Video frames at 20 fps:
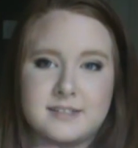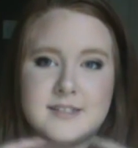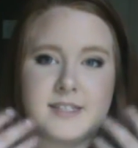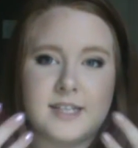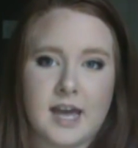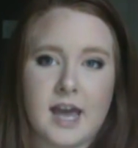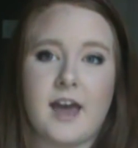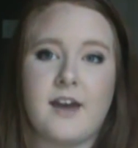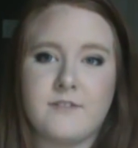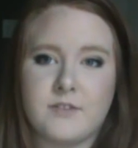
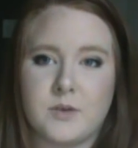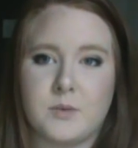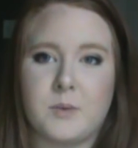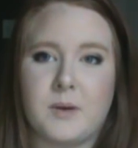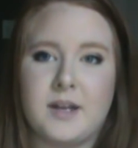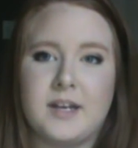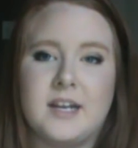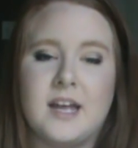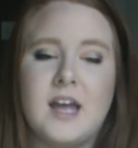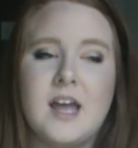to
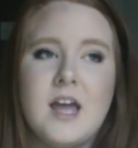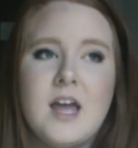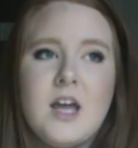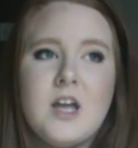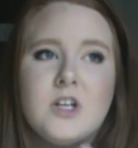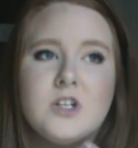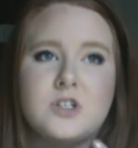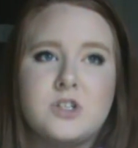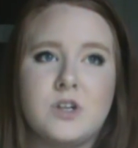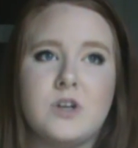everyone,
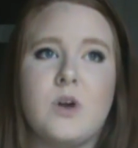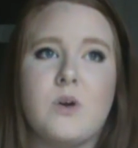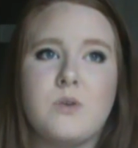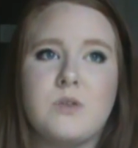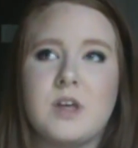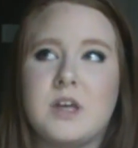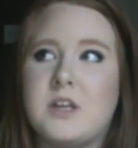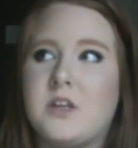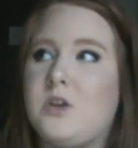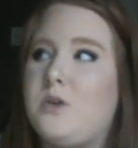to know
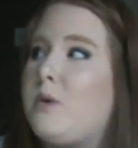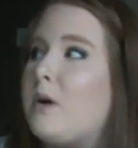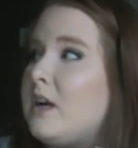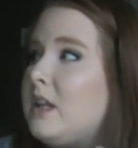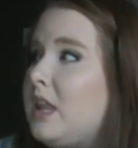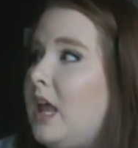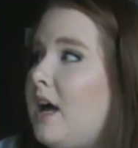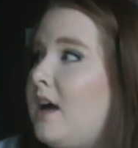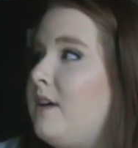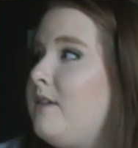that you
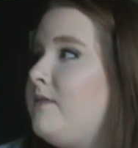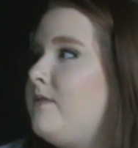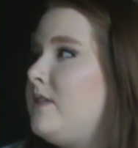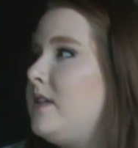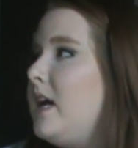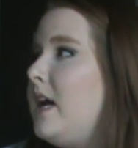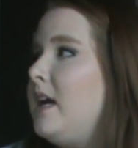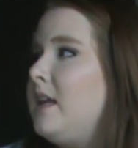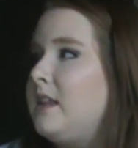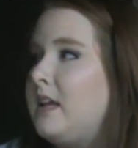are
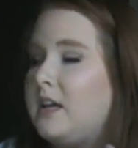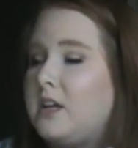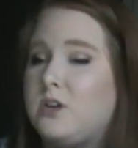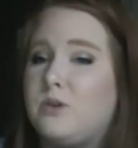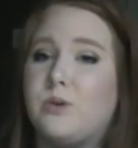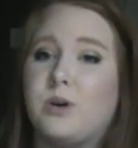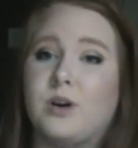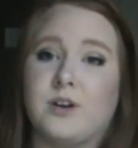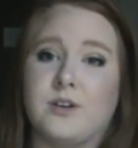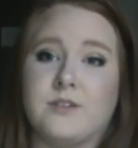loved and that
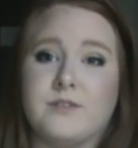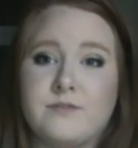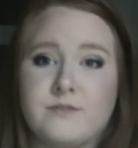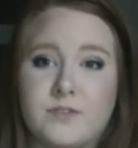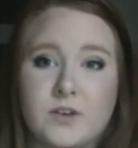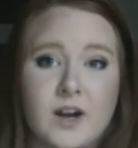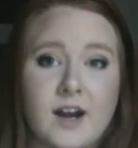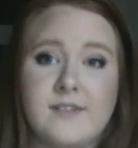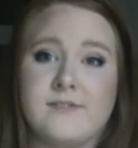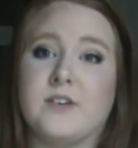you are
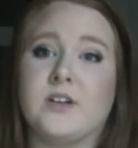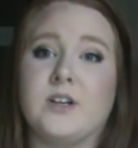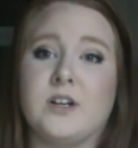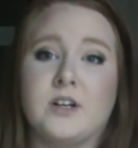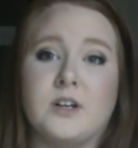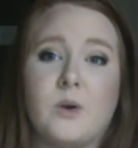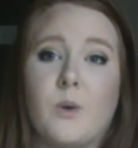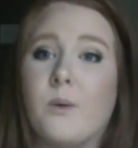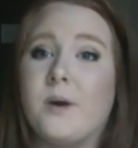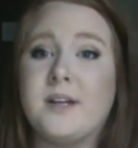
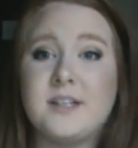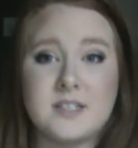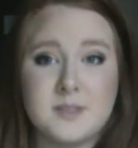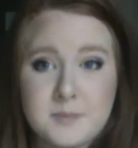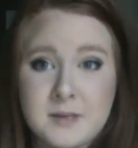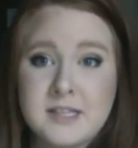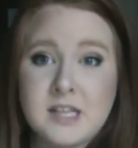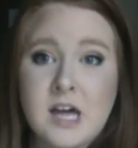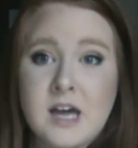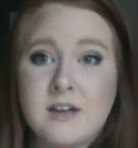forever going to
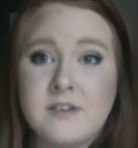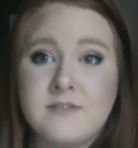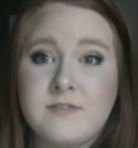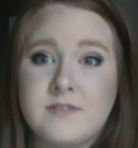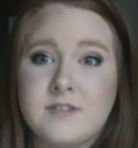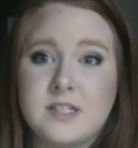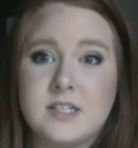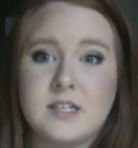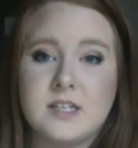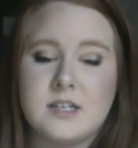be
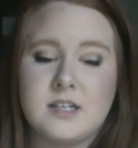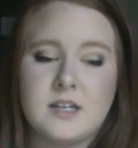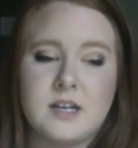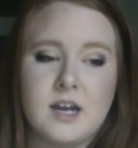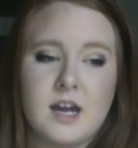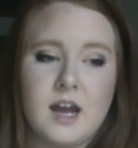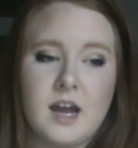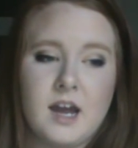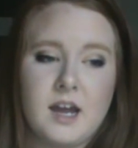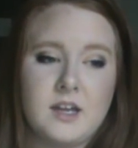loved.
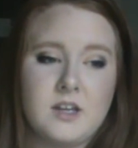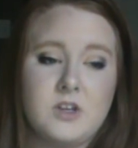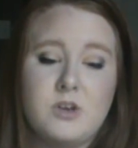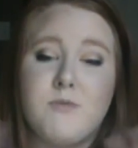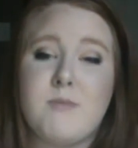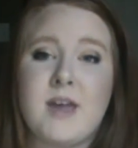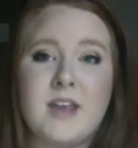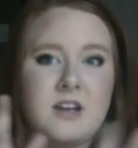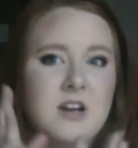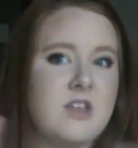
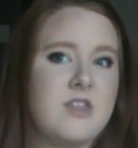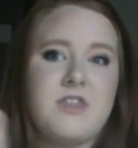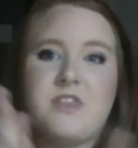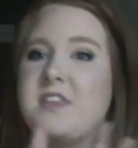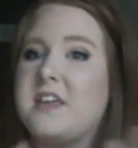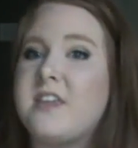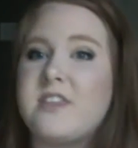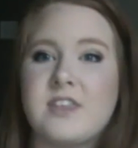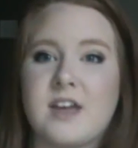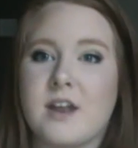You may not
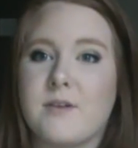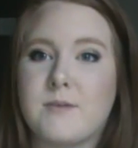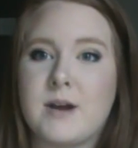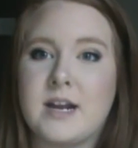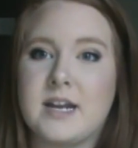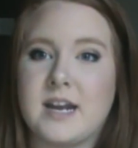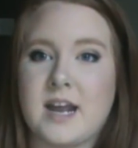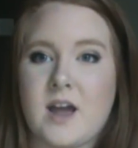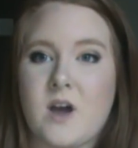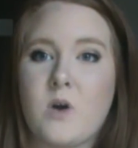think that
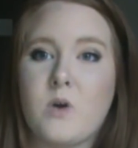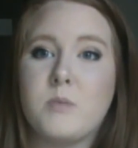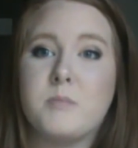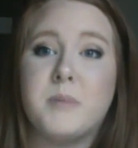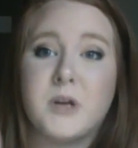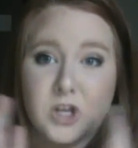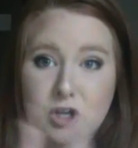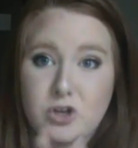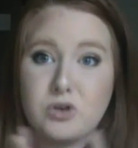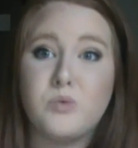right now,
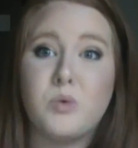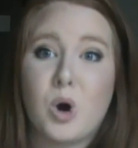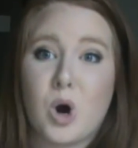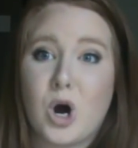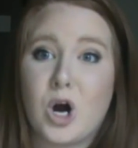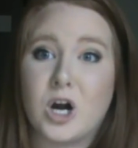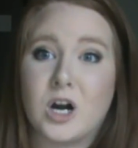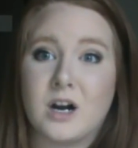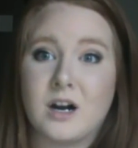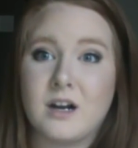but you
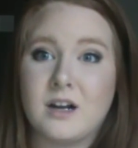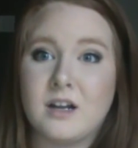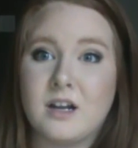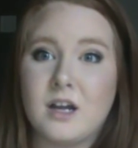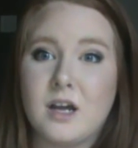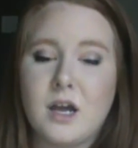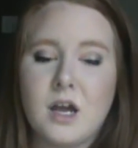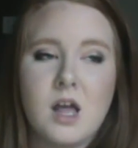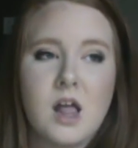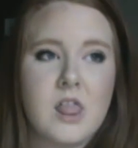are.
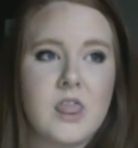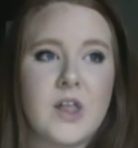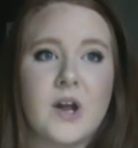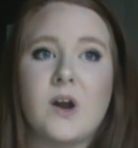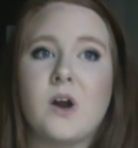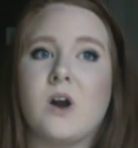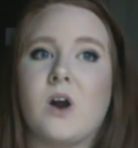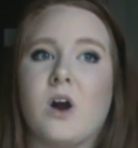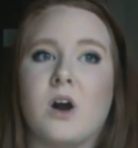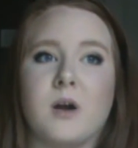
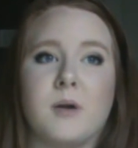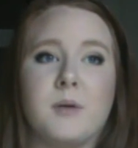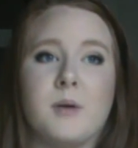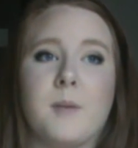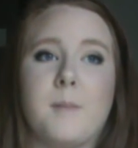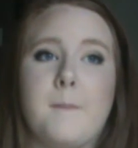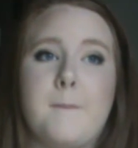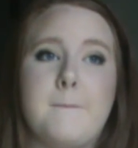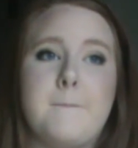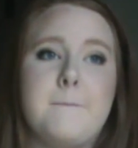There
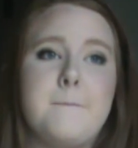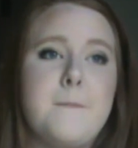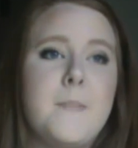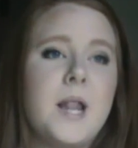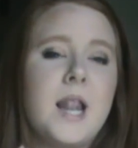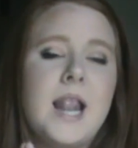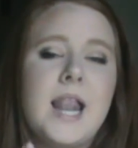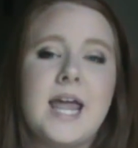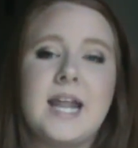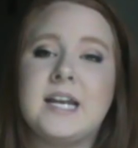are
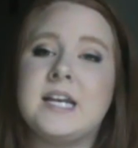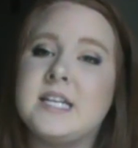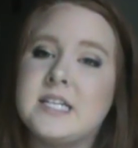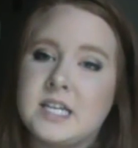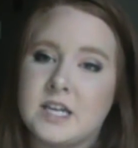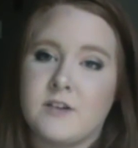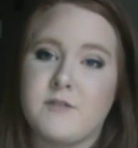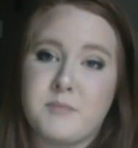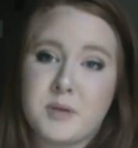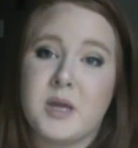
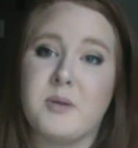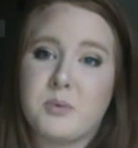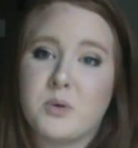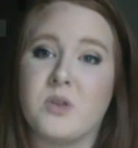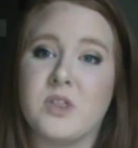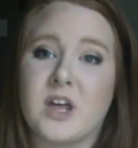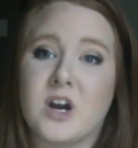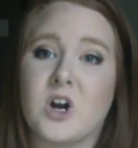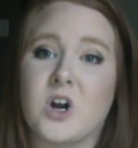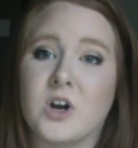plenty of
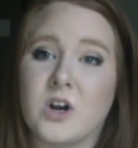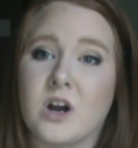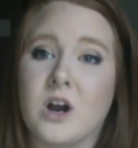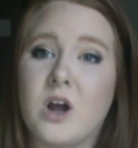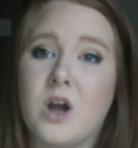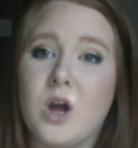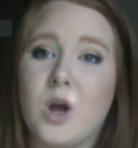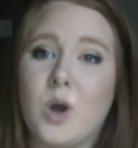people that are